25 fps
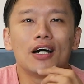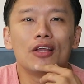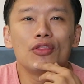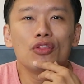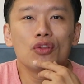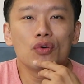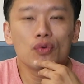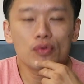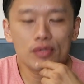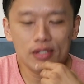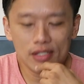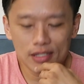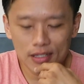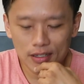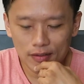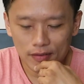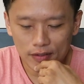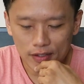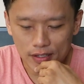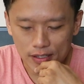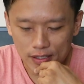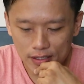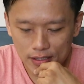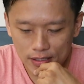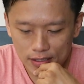No
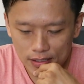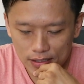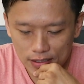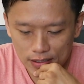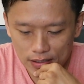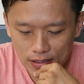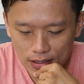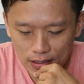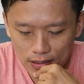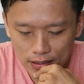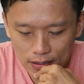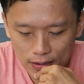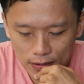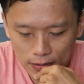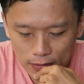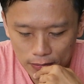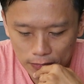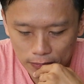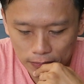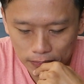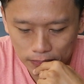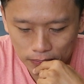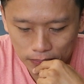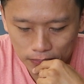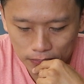service.
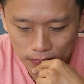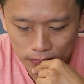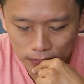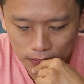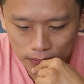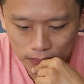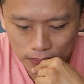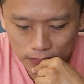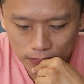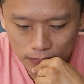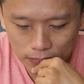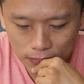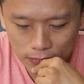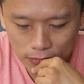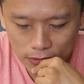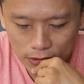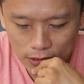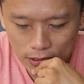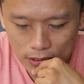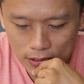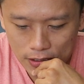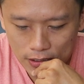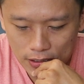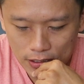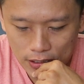Why
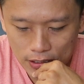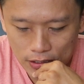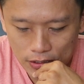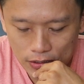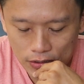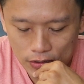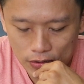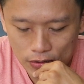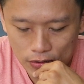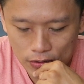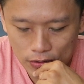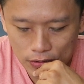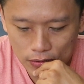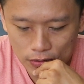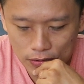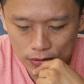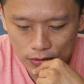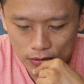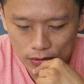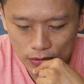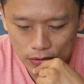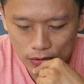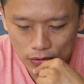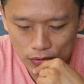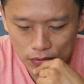is that so?
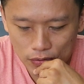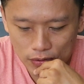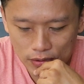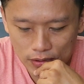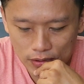No